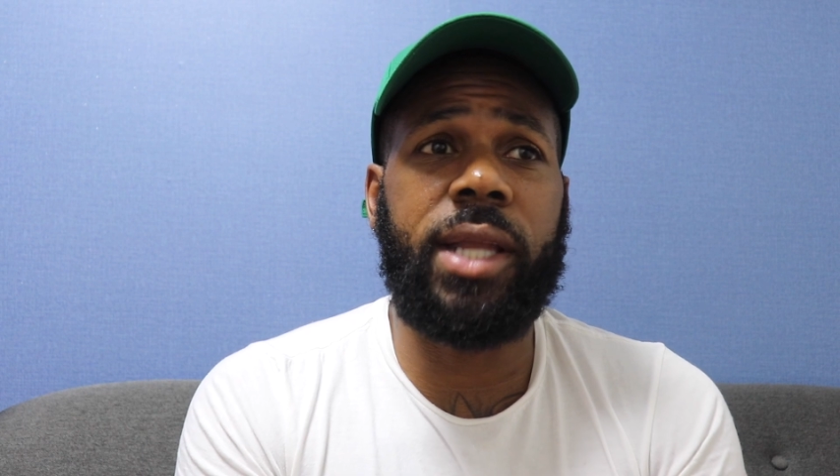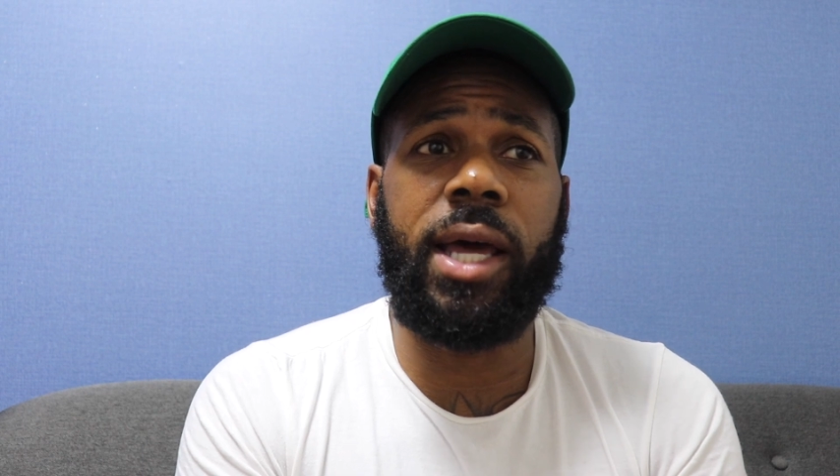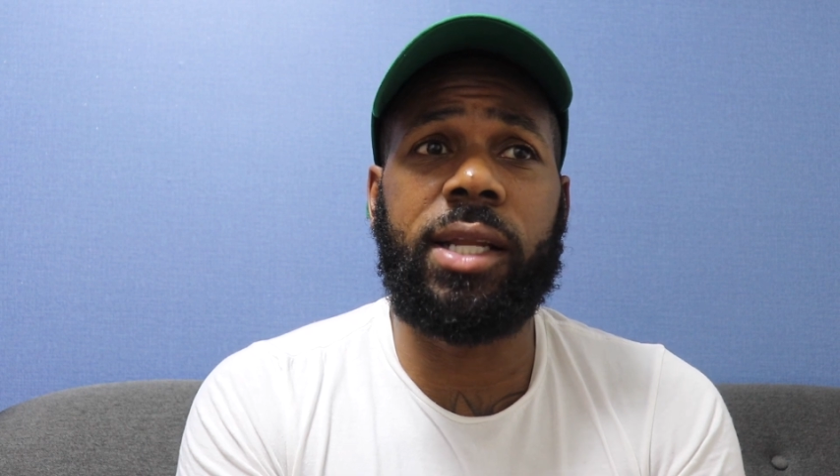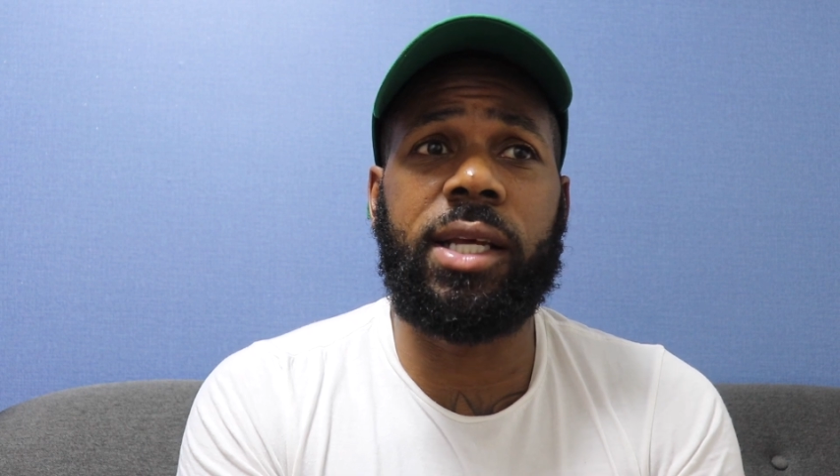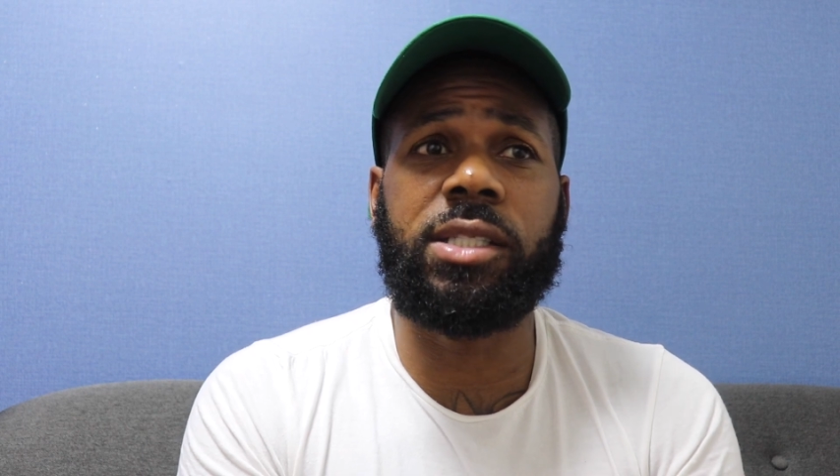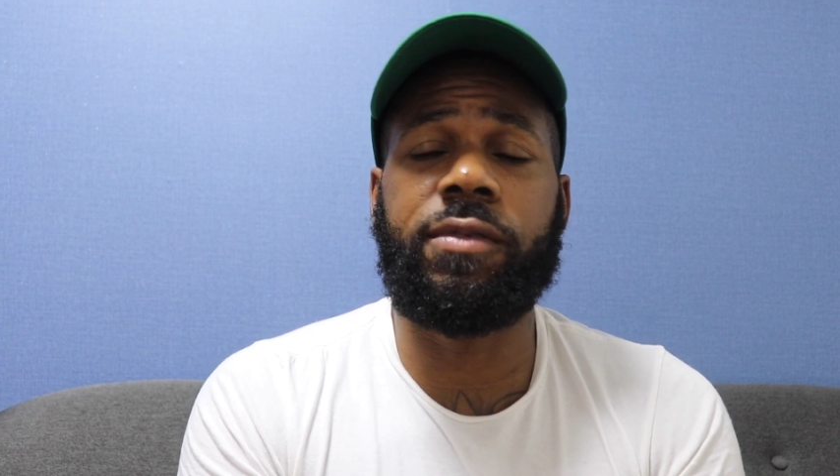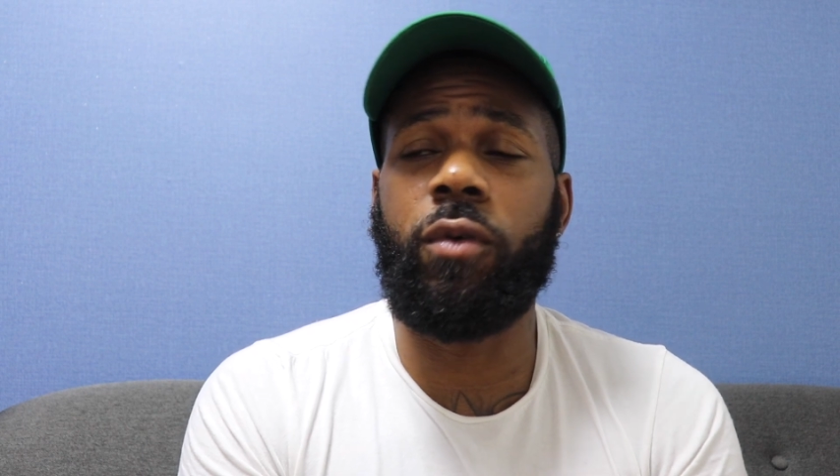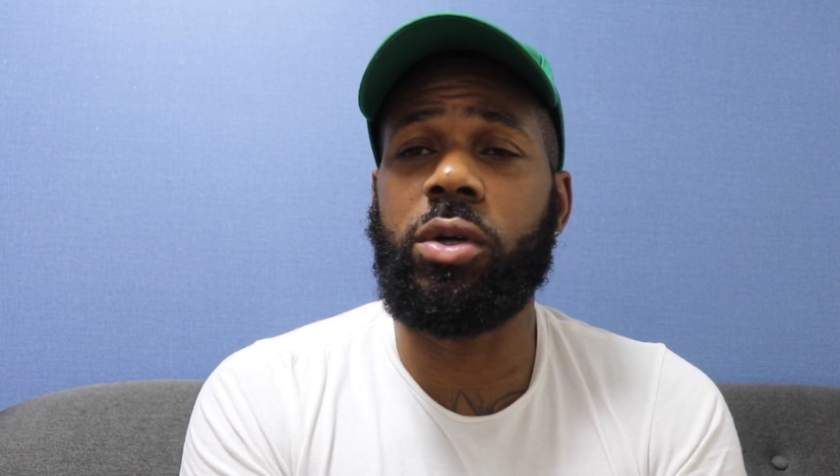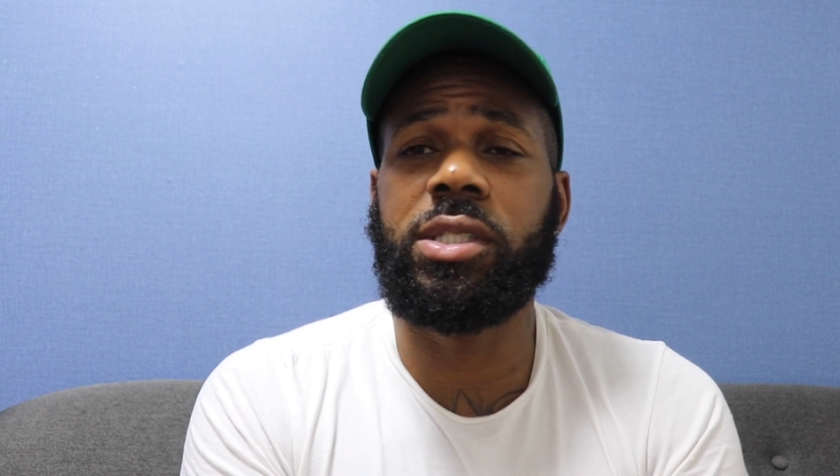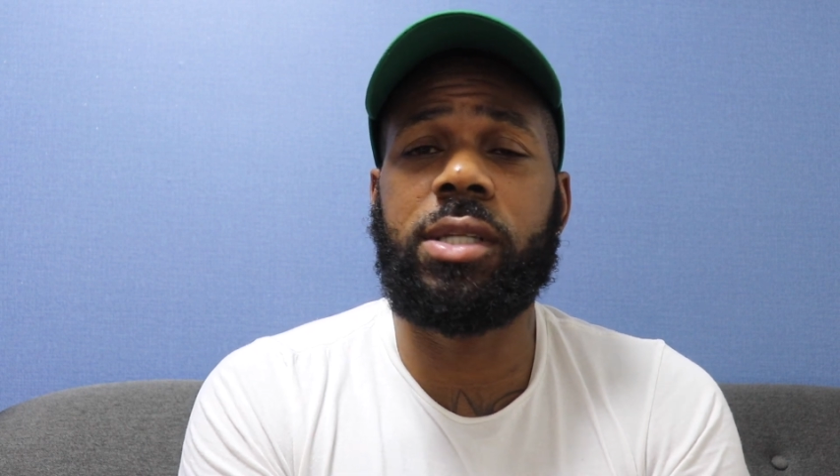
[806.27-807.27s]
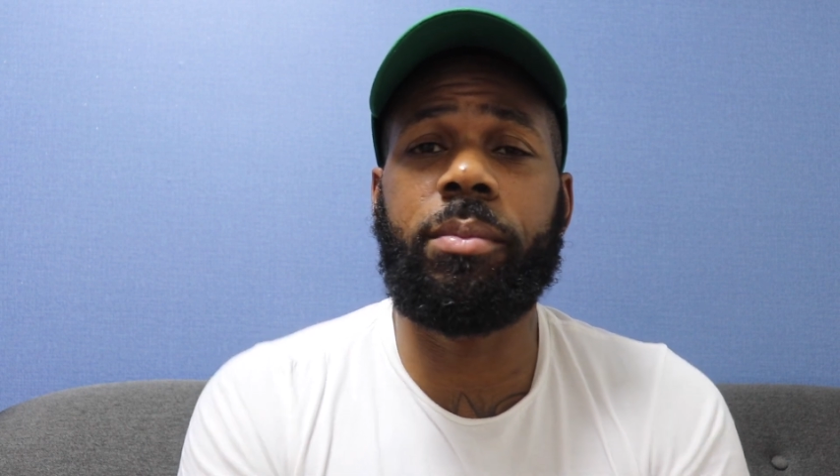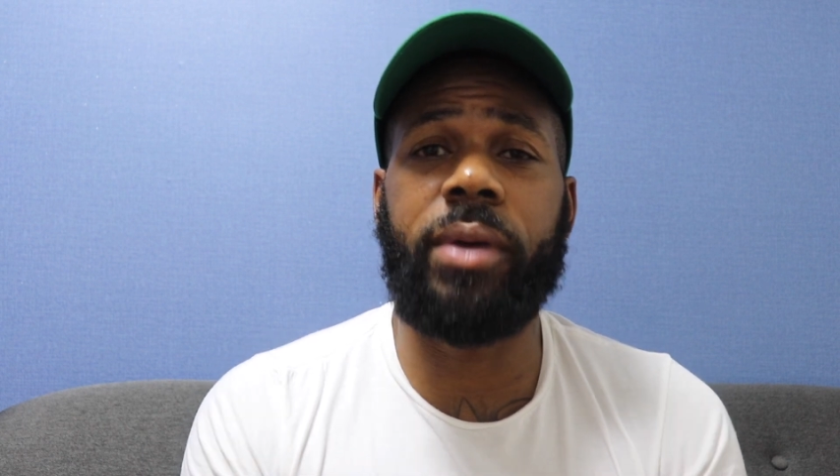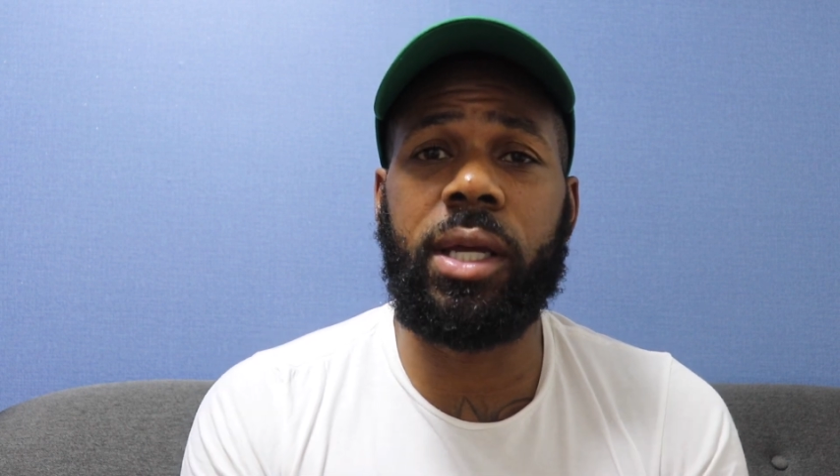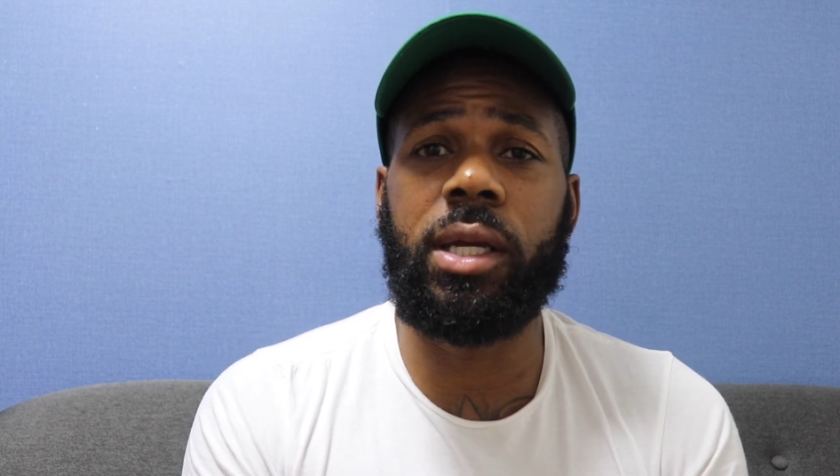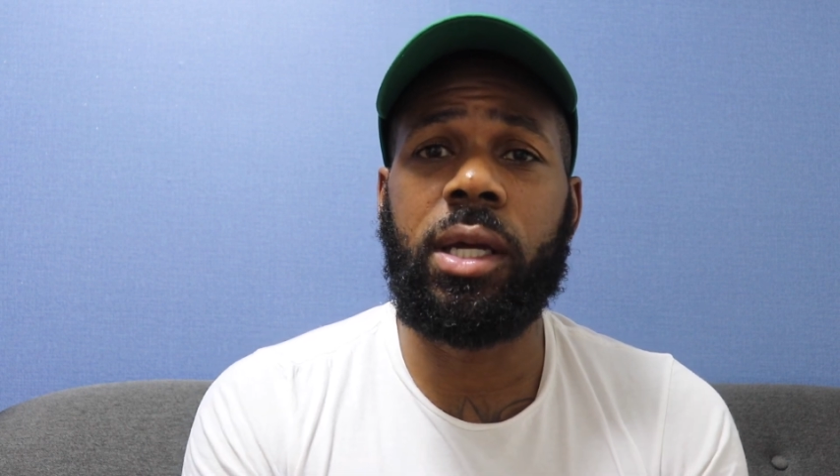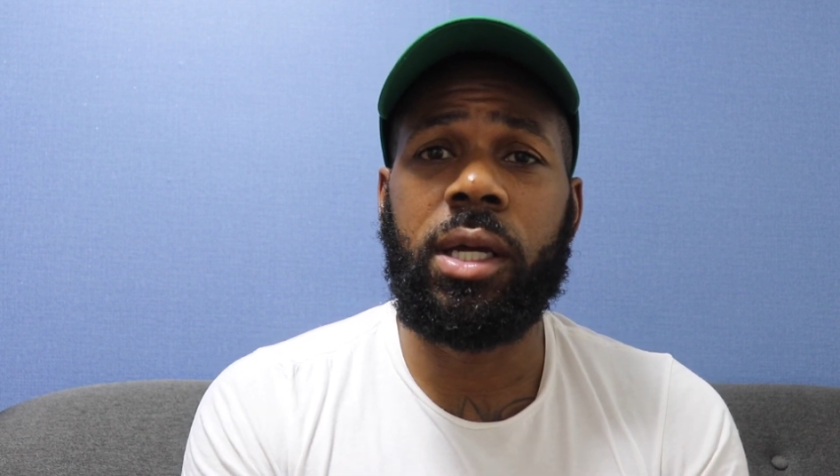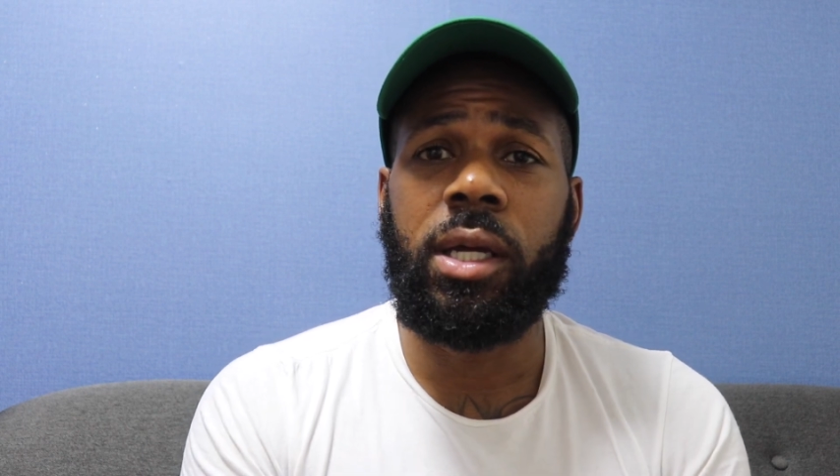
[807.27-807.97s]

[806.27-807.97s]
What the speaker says: that is forced to be